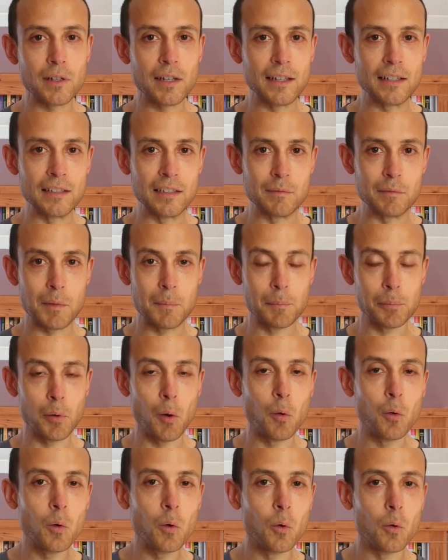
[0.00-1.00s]
kingdom are
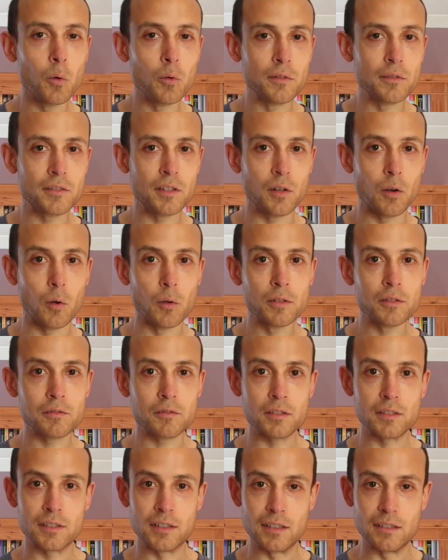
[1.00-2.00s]
pronghorns and
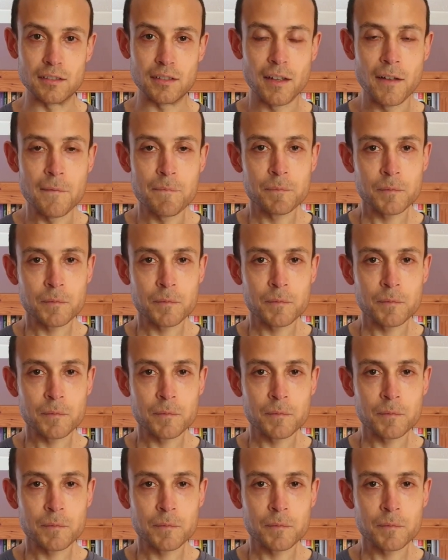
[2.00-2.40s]
ostriches,